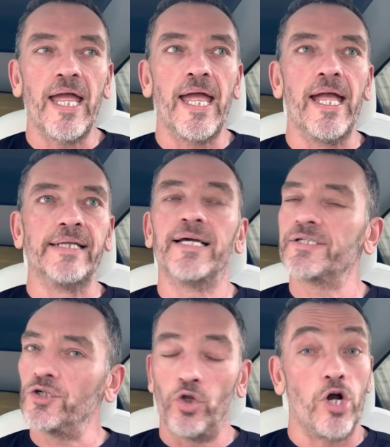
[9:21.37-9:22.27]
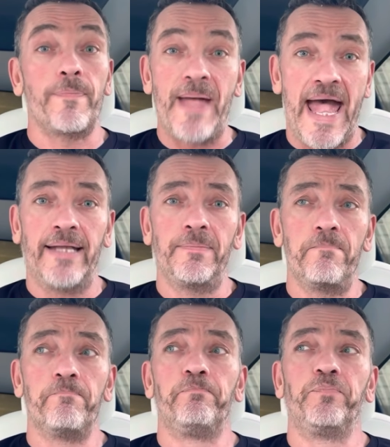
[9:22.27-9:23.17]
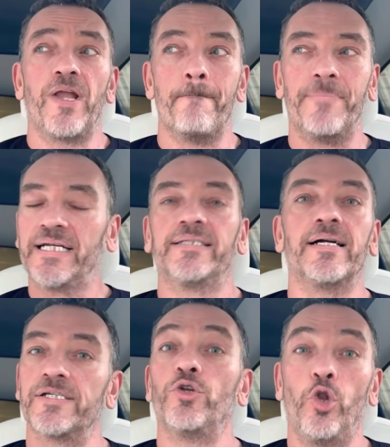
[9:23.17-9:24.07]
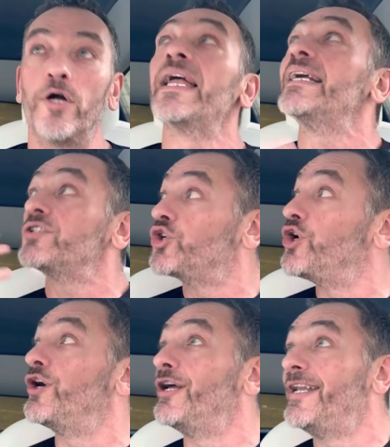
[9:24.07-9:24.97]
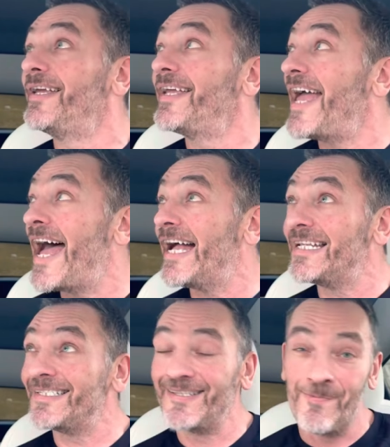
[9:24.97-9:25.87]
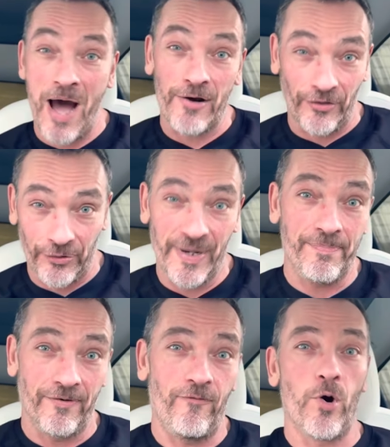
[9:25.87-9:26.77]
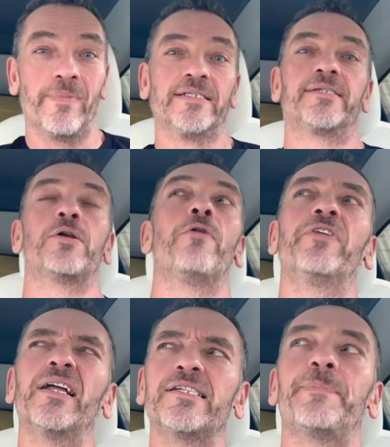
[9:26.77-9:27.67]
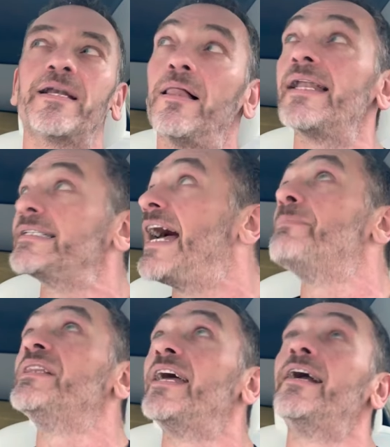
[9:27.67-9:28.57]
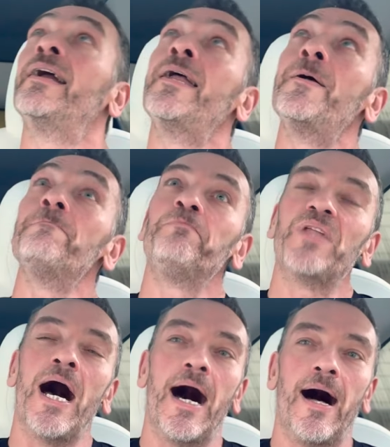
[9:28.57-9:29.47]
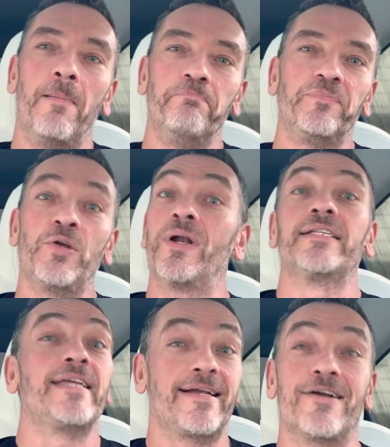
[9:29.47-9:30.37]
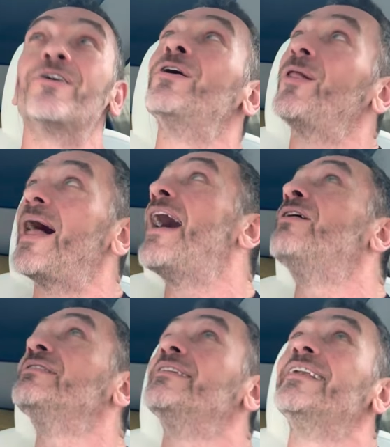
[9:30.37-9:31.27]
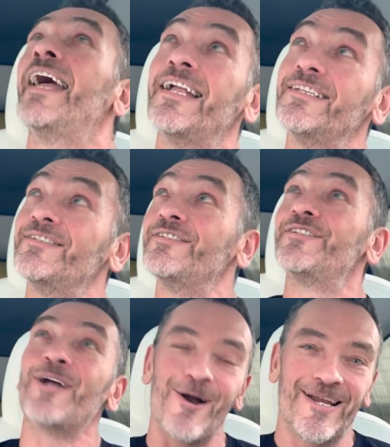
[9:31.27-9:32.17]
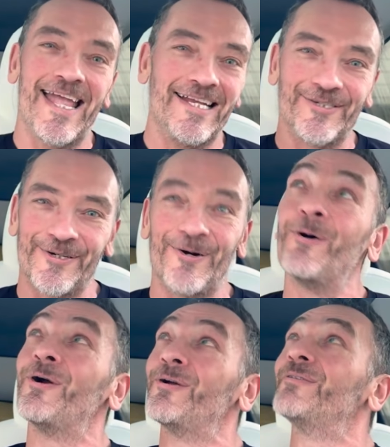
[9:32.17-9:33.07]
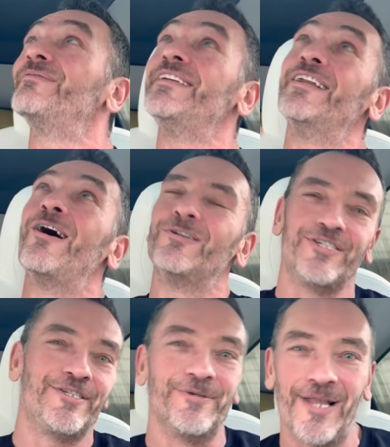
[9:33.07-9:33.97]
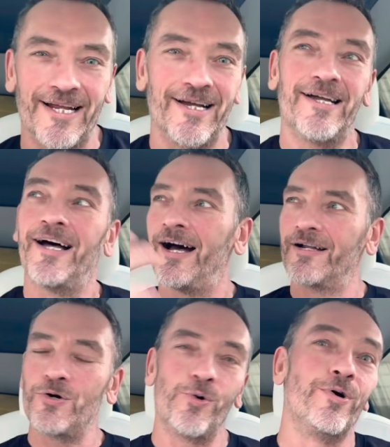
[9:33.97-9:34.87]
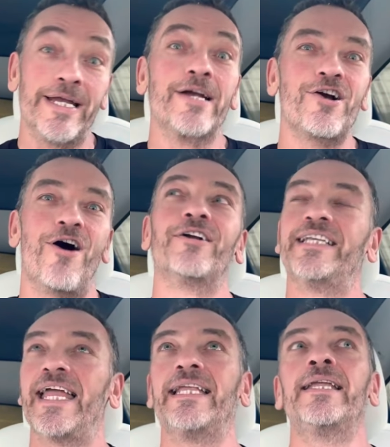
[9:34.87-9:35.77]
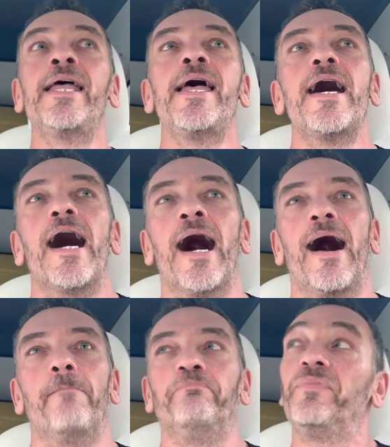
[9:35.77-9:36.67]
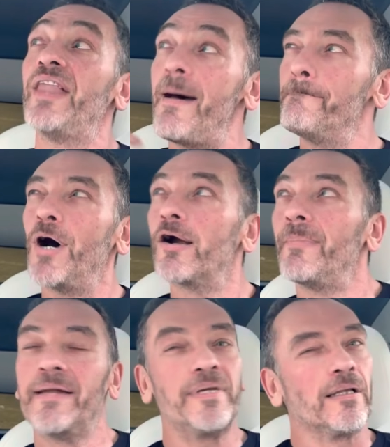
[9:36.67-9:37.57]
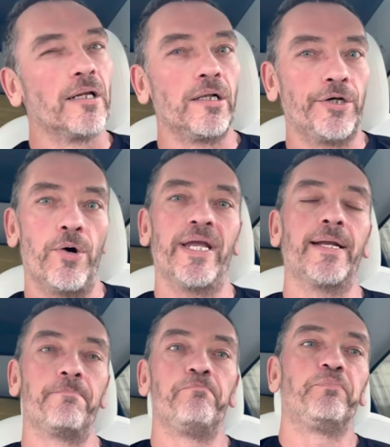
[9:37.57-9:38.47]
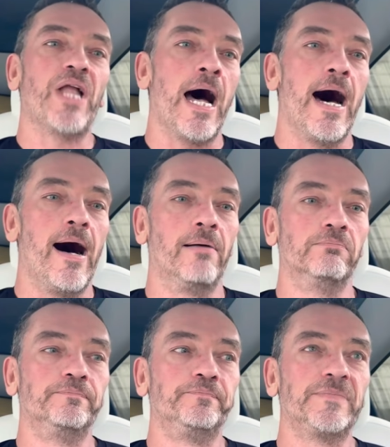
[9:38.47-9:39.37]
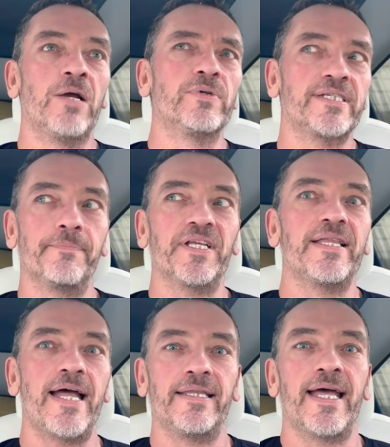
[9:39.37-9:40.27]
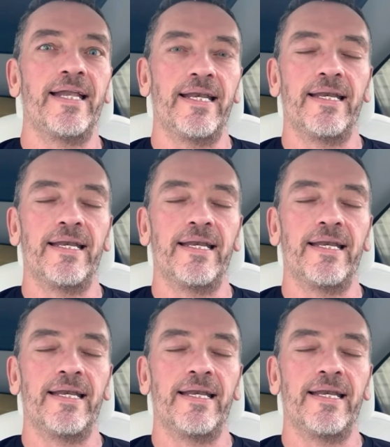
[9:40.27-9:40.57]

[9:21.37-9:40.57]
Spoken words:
It doesn't look bad, but it doesn't look as good as the Model 3 Performance. So if you're going to spend a lot of time in there, you want to take a girl out and stargaze or just do like a cool in-car date, that bar might be a little annoying. It was something that